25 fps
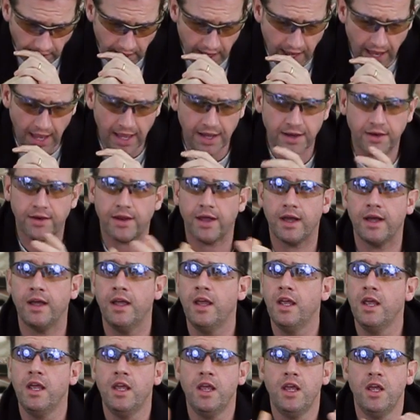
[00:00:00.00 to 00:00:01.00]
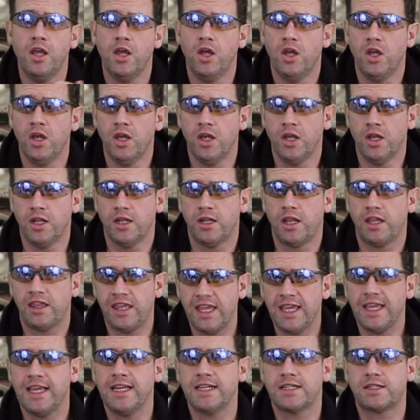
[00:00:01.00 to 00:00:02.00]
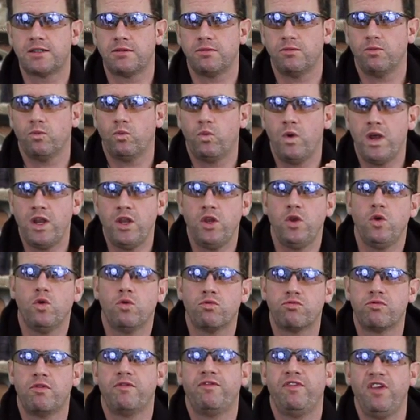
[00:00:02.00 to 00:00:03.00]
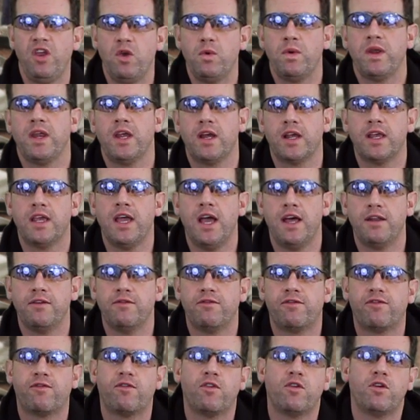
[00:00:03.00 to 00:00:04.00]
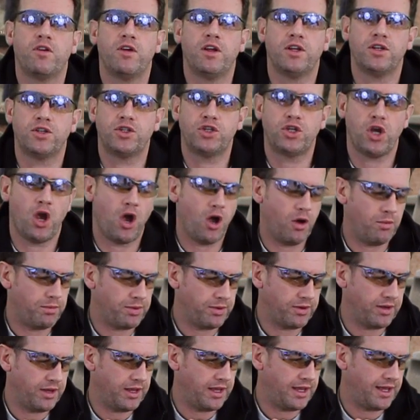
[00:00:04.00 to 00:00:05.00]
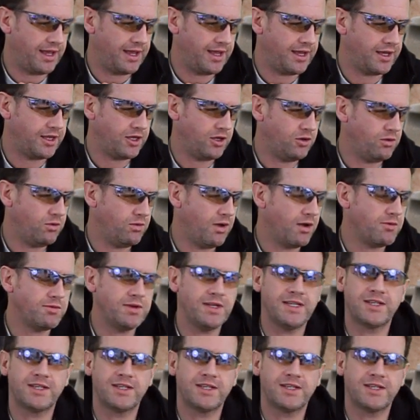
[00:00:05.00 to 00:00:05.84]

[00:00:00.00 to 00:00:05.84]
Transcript: And the thing is, when you're reviewing a gun for a shop, you only